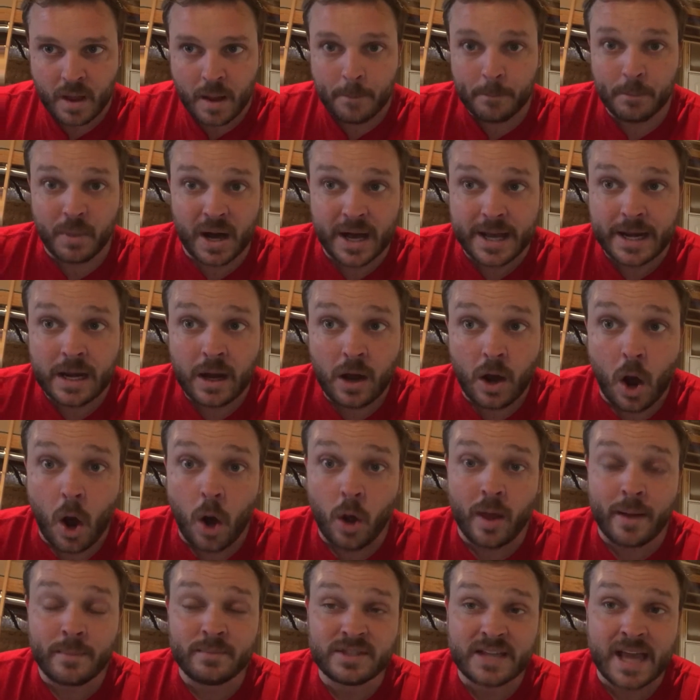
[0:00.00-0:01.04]
But
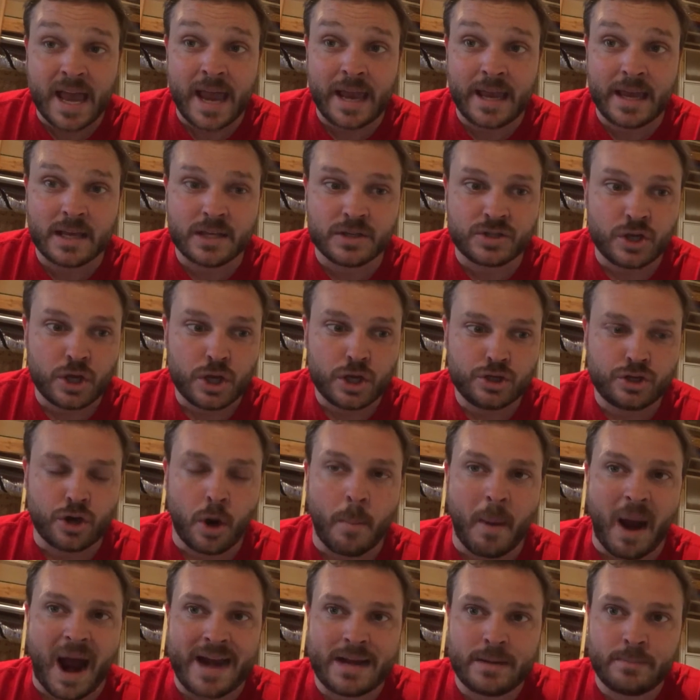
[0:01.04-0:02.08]
all I'm saying is Joe
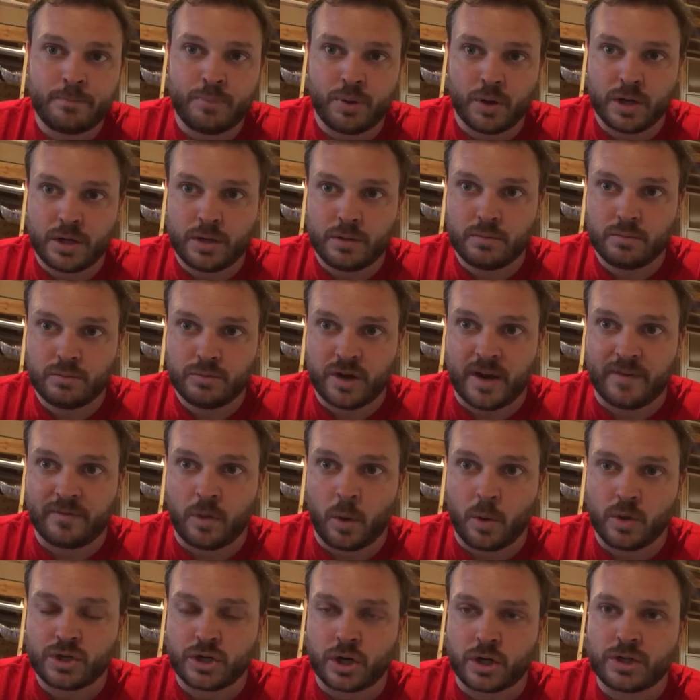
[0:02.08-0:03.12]
Biden put Jeff
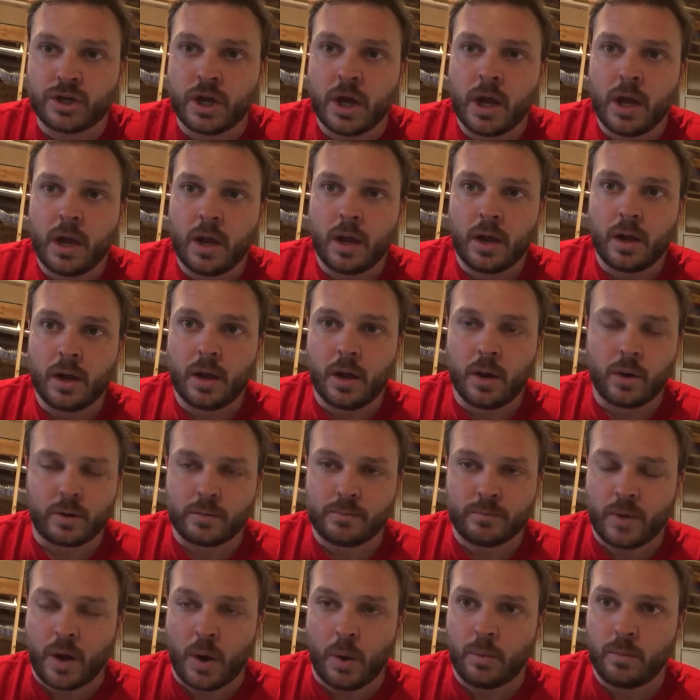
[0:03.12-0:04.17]
Lowe in charge. Or
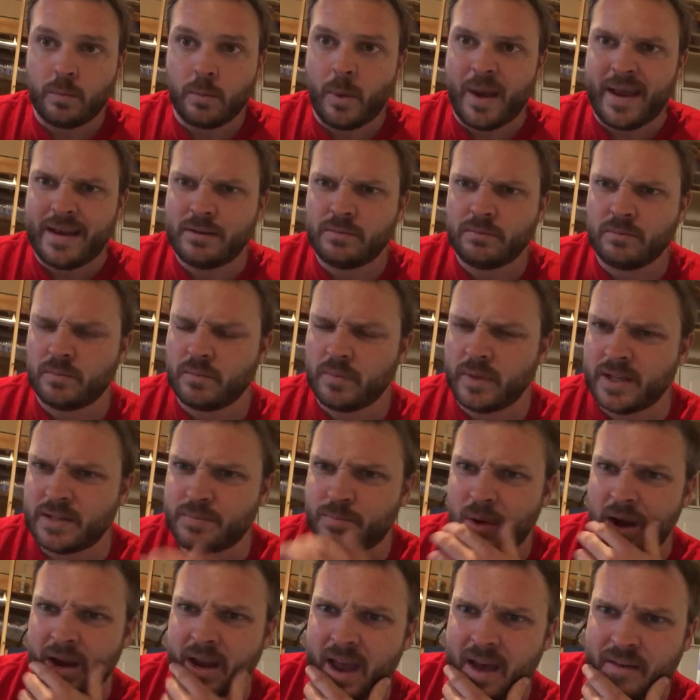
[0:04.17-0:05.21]
no, wait, is
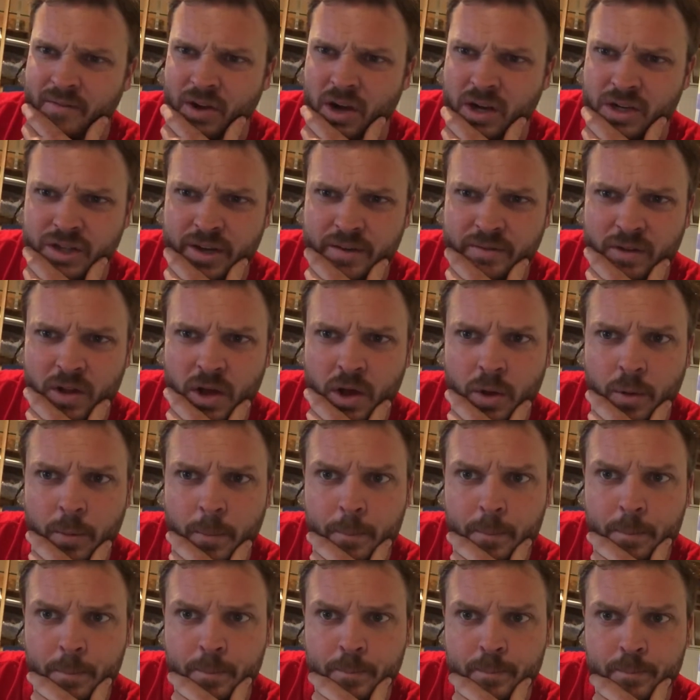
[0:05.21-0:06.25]
Brett Kavanaugh Jeff Lowe?
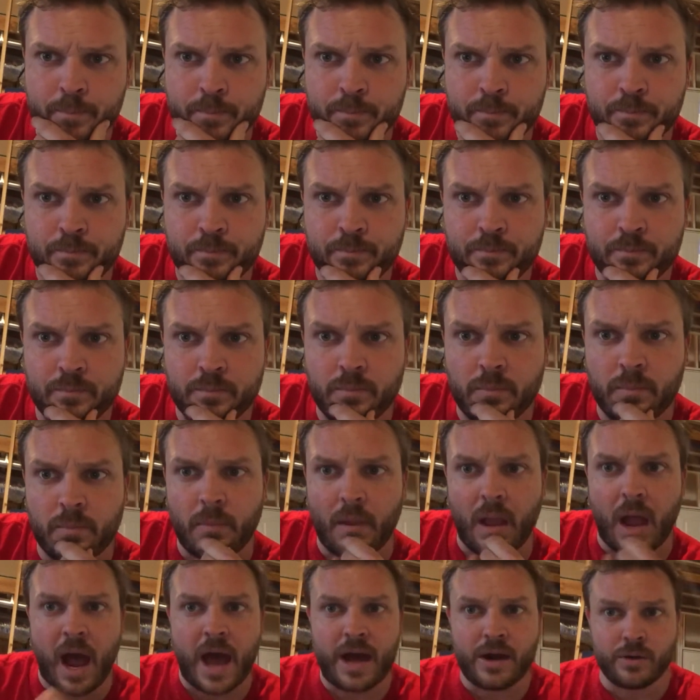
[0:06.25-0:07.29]

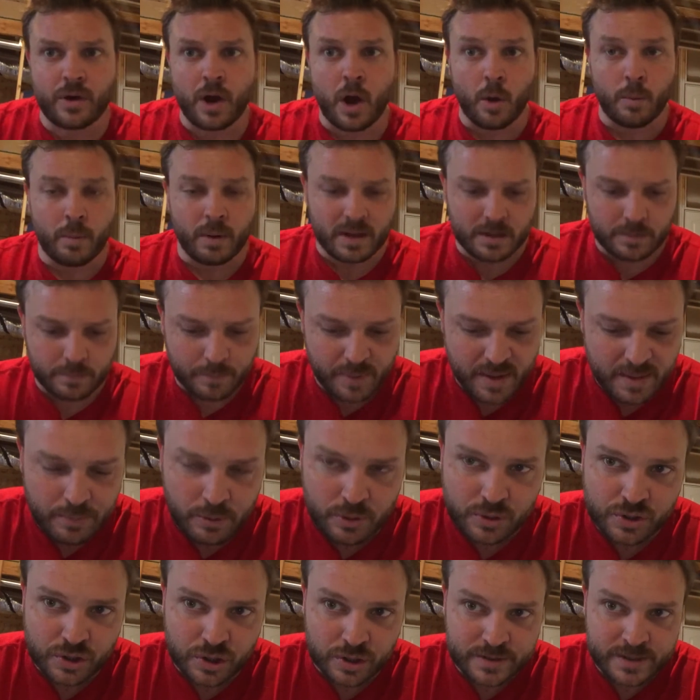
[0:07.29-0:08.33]
I don't know, but
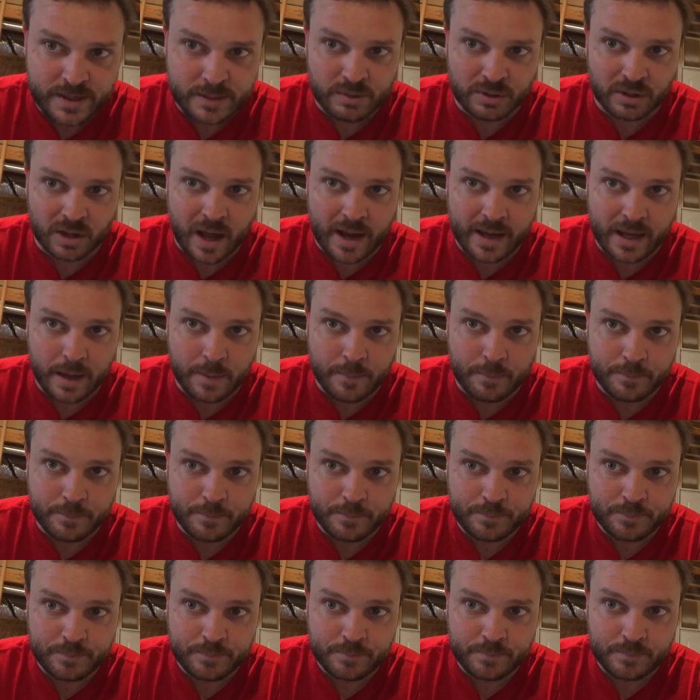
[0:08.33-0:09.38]
people sure seem to like him.
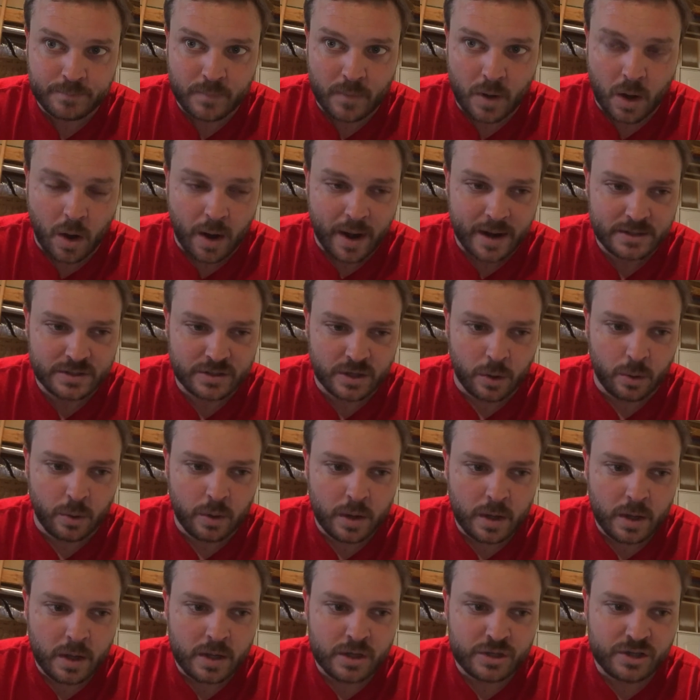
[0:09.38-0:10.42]
All right, so
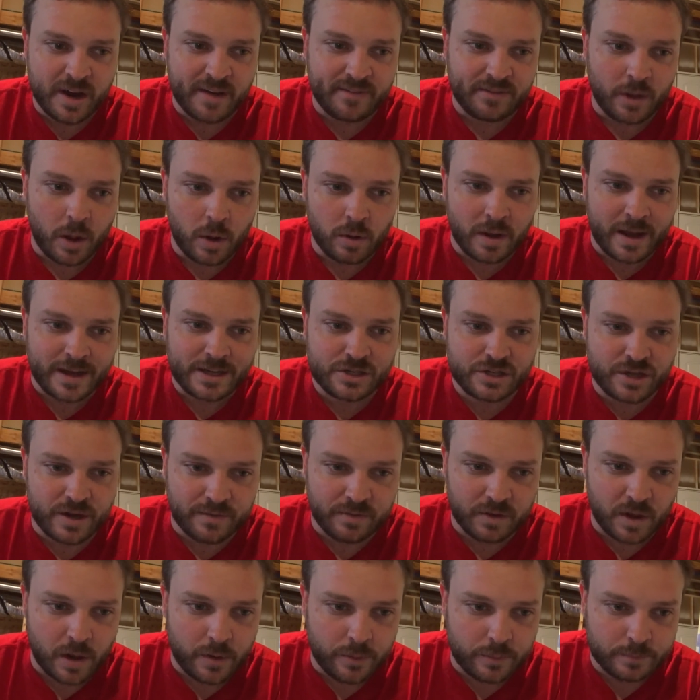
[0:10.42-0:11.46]
Jeff Lowe likes Jeff
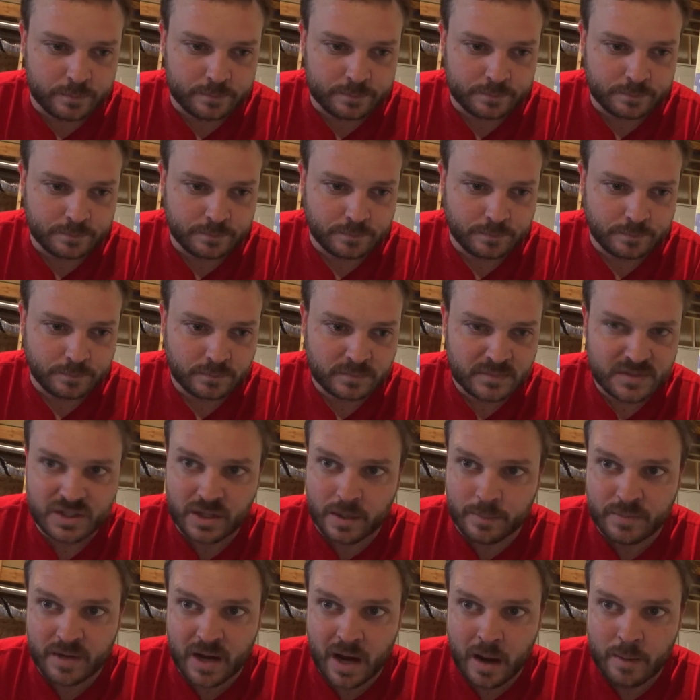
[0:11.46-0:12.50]
Lowe
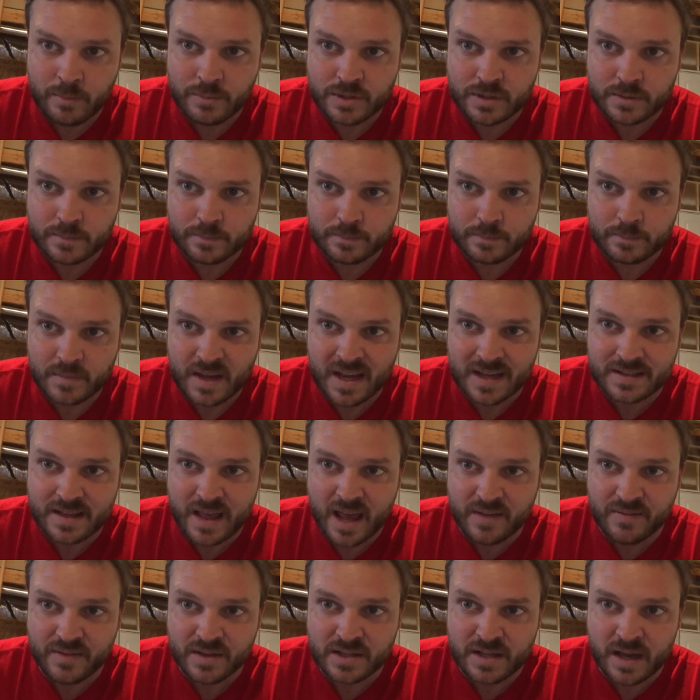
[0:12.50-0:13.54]
sometimes because they
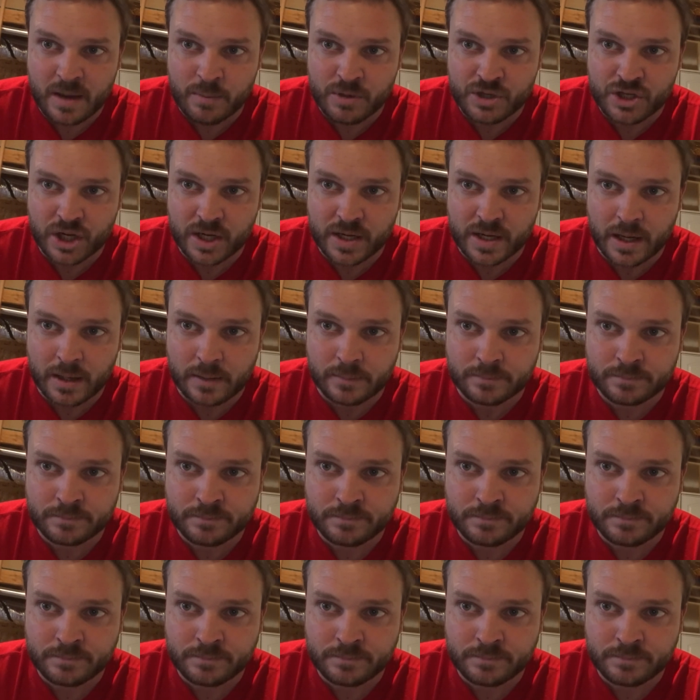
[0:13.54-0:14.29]
have the same agenda.